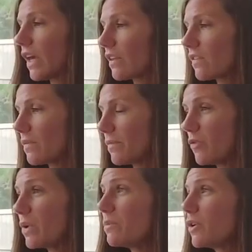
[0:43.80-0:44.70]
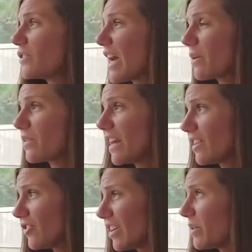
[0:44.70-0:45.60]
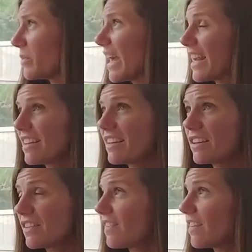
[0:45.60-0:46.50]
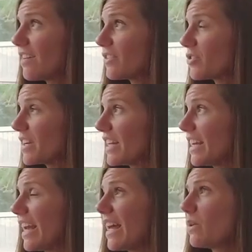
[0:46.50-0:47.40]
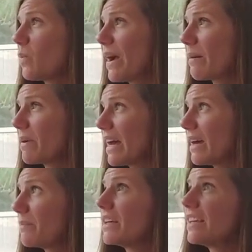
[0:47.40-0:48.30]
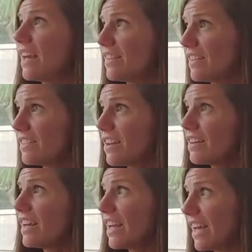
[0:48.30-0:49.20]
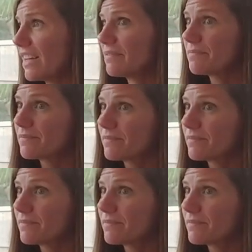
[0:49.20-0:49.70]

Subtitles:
Yes, if we moved house next year and we had a conservatory in it again, wham, bam, getting this done again.